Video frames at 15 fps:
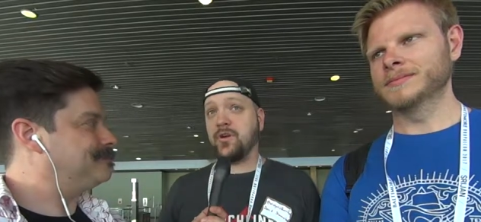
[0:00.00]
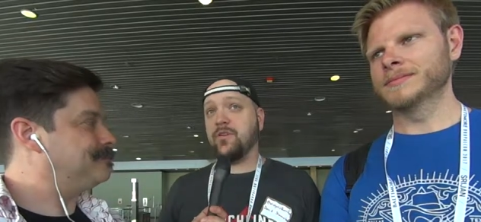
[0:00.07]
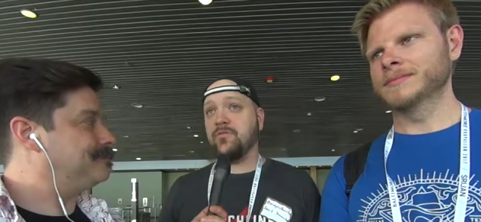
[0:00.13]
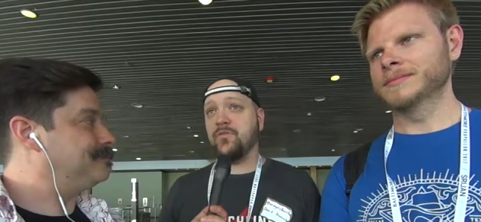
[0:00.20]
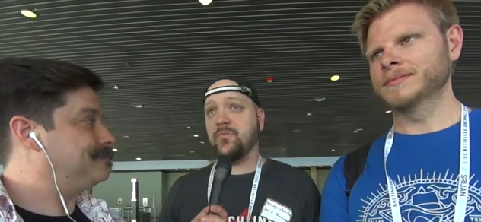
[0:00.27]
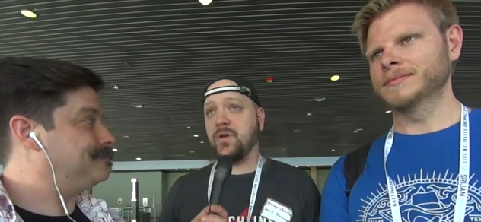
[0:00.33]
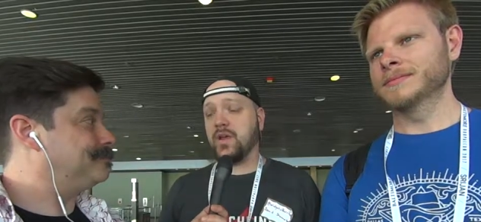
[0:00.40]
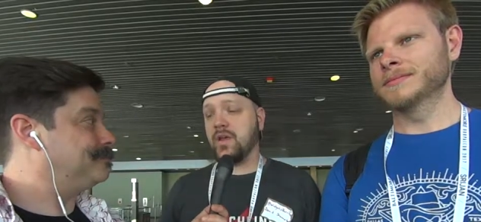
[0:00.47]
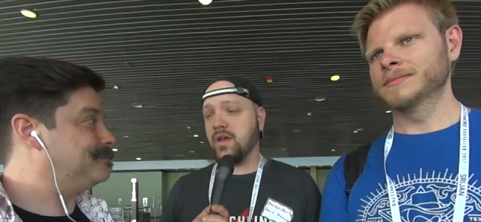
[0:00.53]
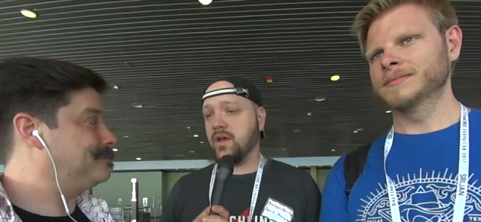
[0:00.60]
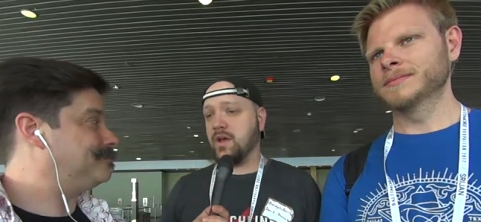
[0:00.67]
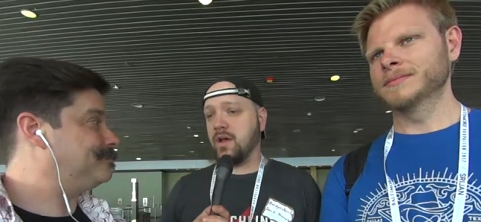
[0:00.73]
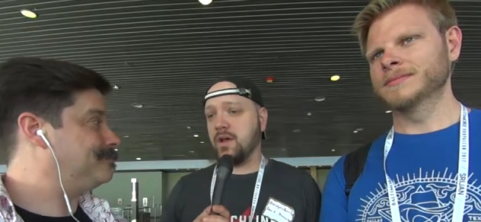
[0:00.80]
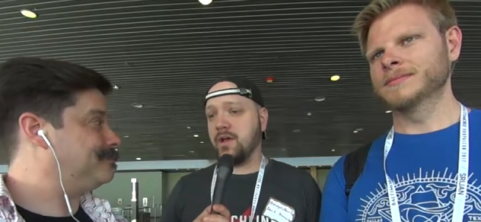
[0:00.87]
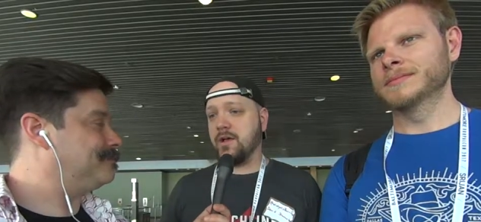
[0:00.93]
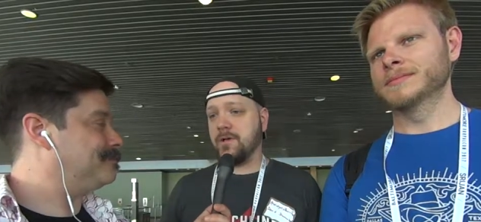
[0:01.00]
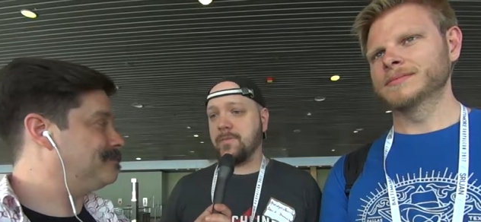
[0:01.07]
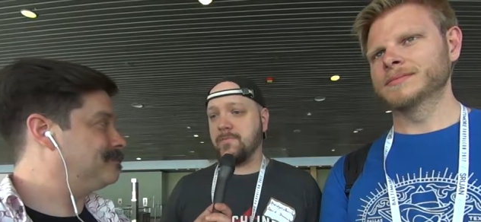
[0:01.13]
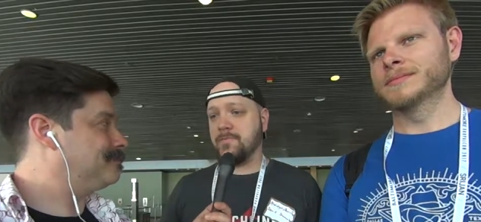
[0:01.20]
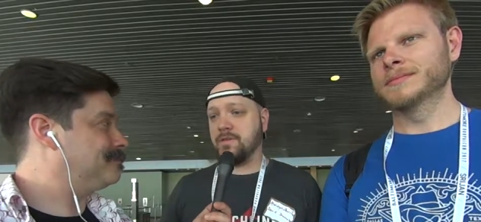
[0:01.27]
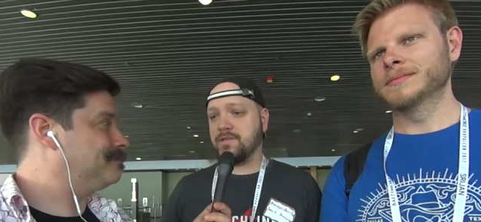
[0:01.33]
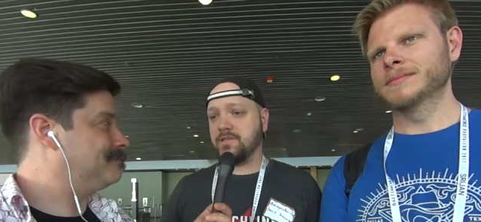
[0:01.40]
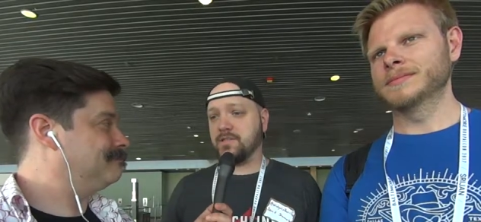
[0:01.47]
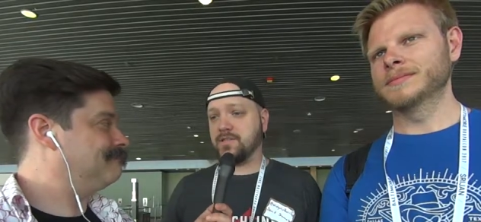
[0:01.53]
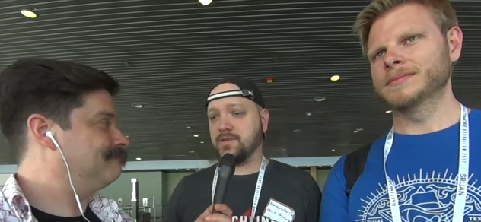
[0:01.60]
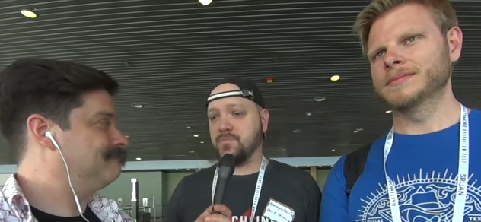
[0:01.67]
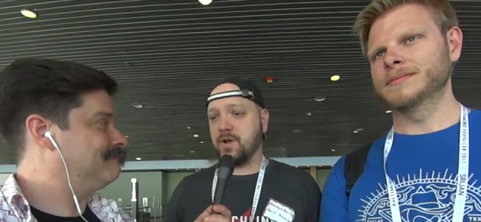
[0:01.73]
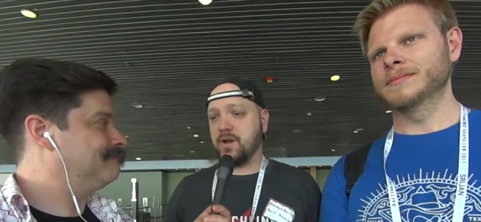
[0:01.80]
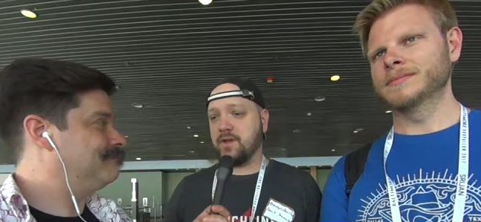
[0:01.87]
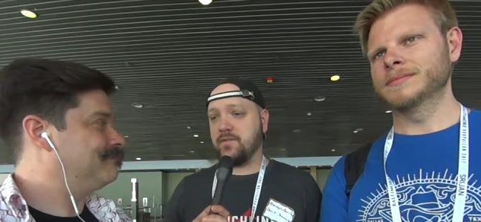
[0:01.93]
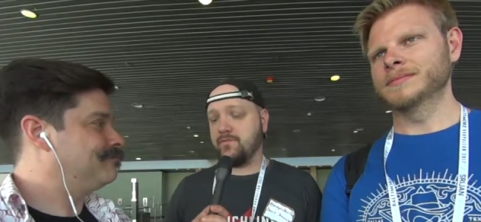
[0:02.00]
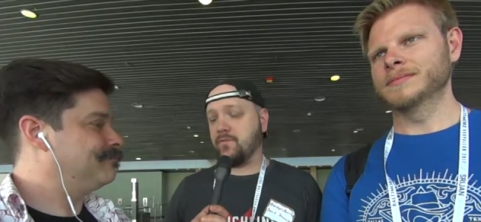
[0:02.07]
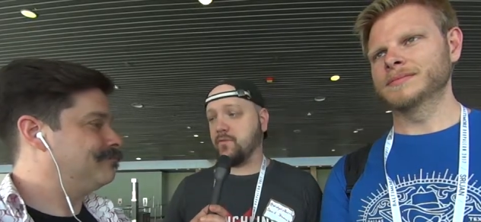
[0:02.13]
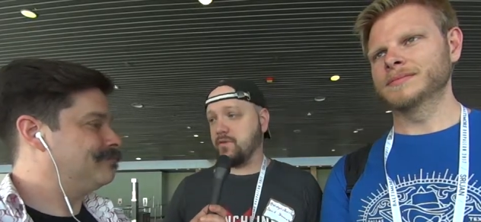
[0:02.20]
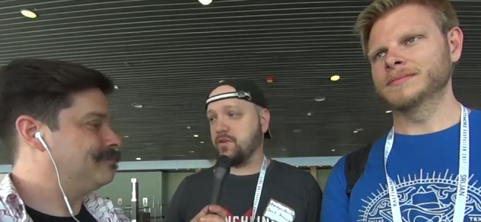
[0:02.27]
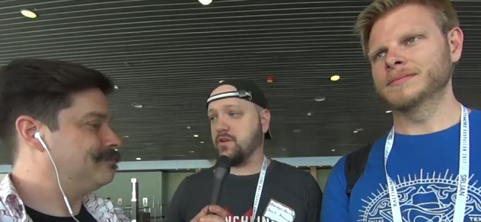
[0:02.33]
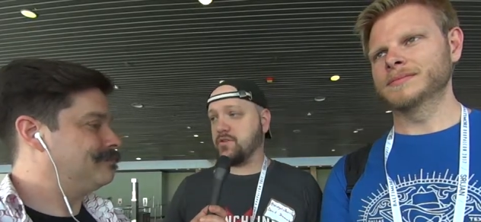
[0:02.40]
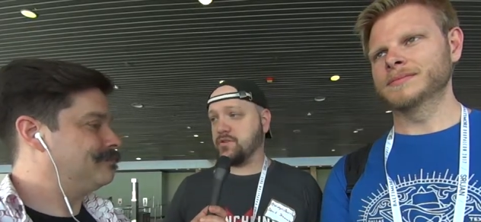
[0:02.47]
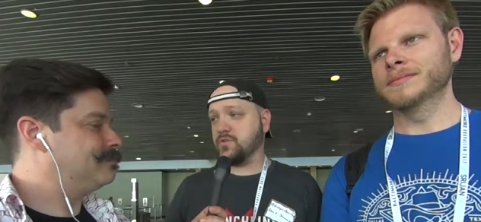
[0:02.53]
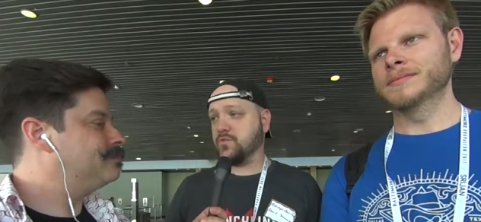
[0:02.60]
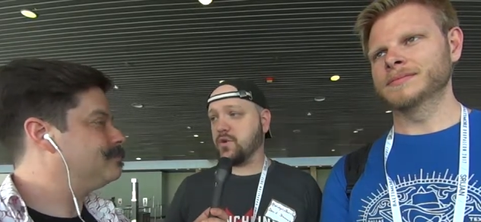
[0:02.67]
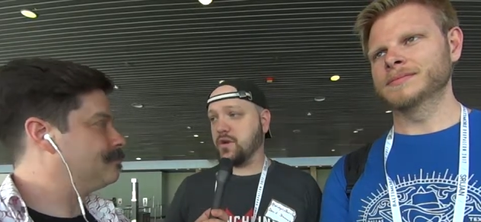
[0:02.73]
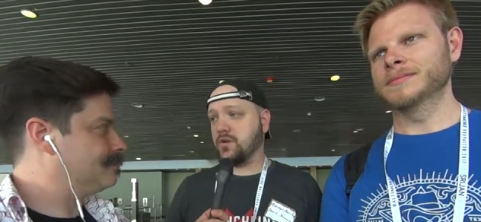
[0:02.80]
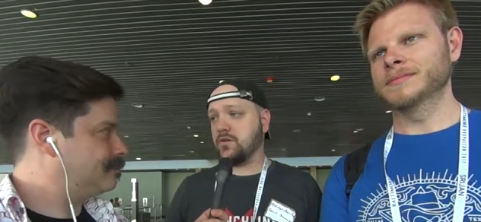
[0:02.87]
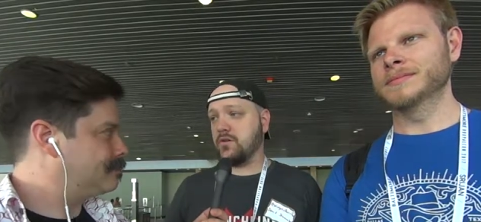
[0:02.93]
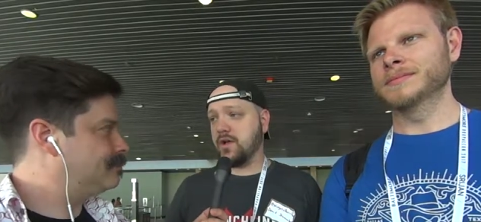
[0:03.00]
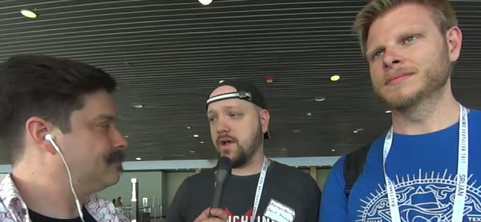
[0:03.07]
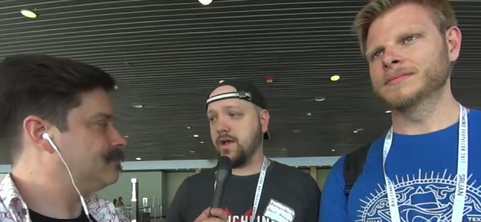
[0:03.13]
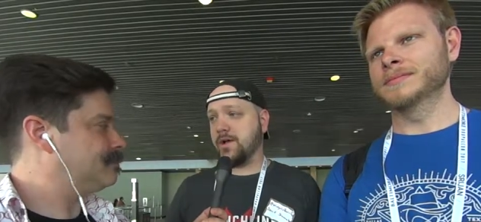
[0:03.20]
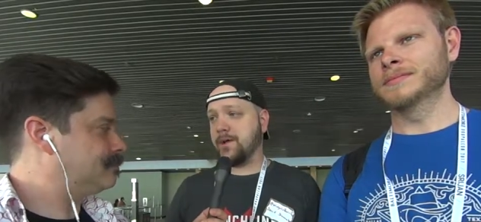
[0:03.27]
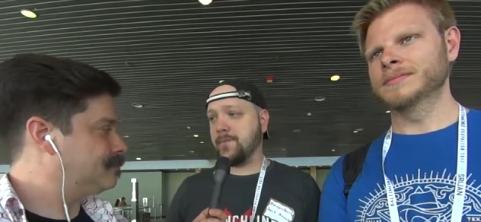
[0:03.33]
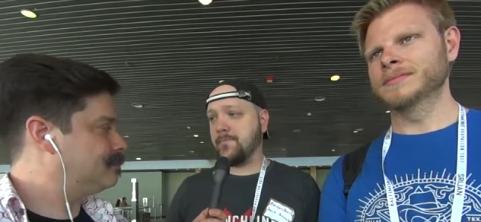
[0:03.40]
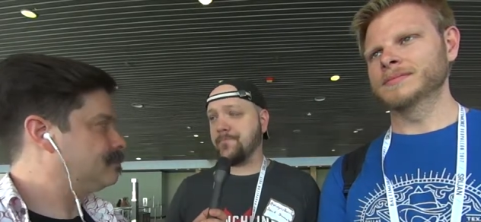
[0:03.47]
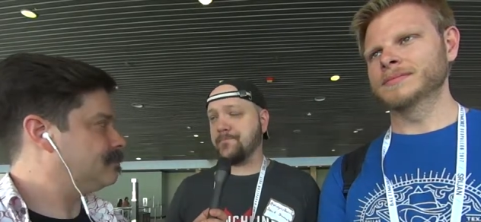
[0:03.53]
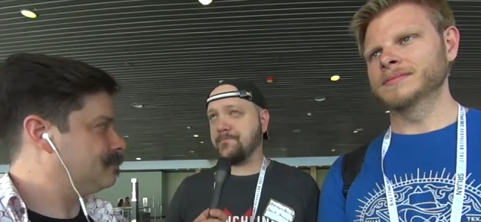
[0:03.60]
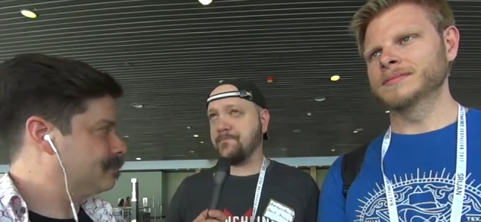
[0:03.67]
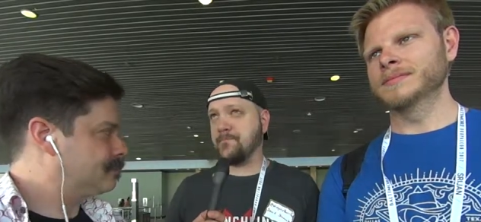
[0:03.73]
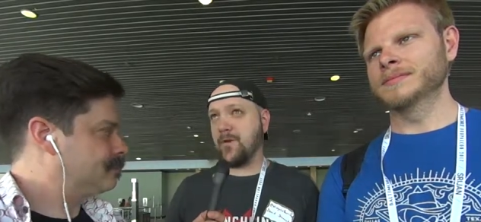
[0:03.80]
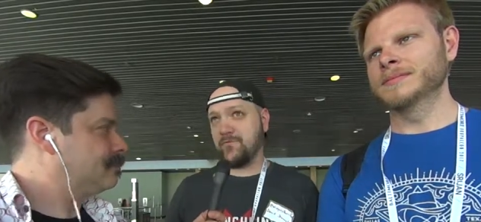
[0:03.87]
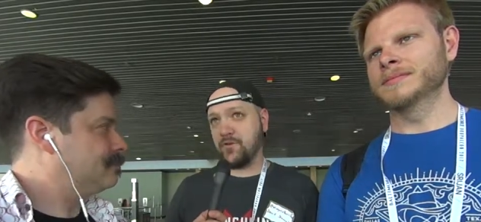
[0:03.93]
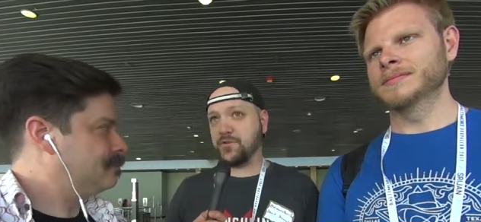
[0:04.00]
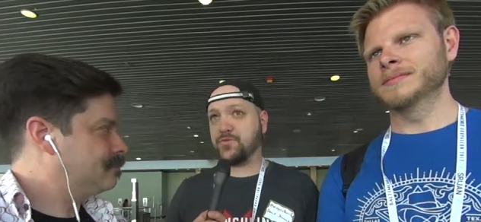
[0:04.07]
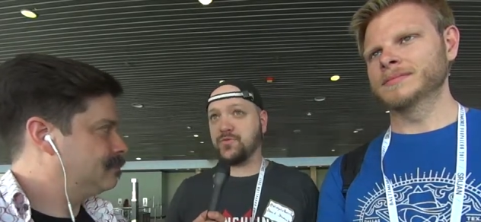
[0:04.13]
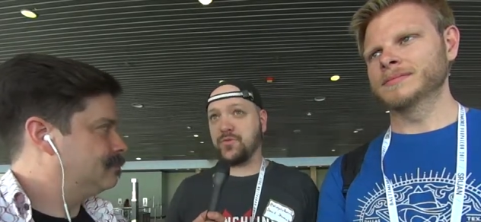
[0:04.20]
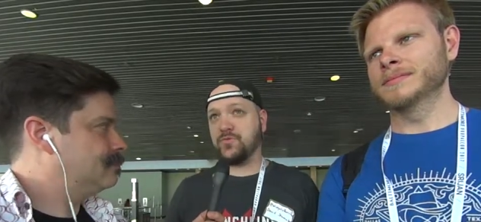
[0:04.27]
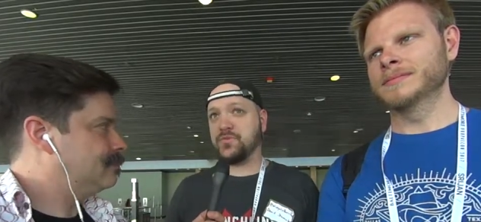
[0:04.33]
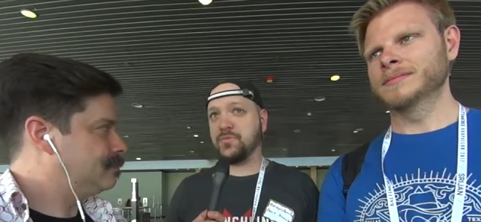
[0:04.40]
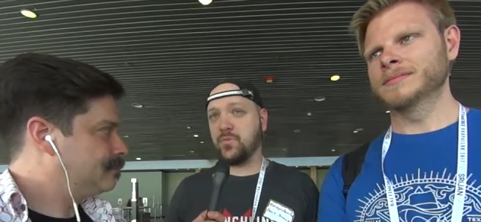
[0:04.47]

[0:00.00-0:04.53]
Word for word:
Speaker 1: great for me. Um, this is my fourth year as well. Um, my first one was